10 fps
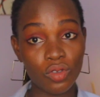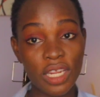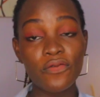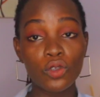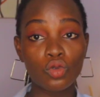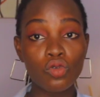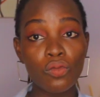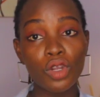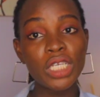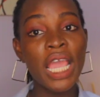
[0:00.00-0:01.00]
today, if it's
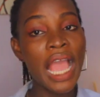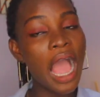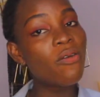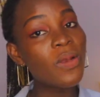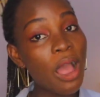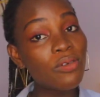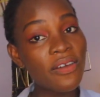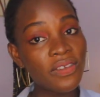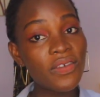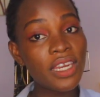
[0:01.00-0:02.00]
too much, I would
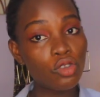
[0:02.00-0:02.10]
have given